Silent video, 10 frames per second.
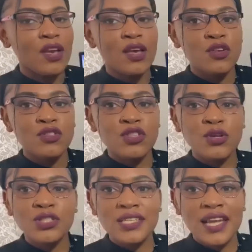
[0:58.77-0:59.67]
So
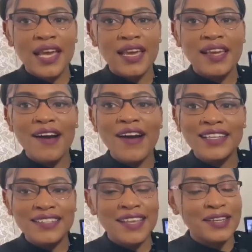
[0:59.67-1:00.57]
today I
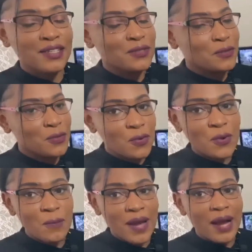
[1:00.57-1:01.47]
decided to talk
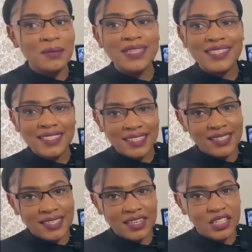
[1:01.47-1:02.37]
about
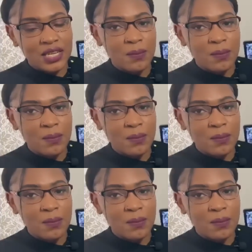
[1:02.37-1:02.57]
citizenship.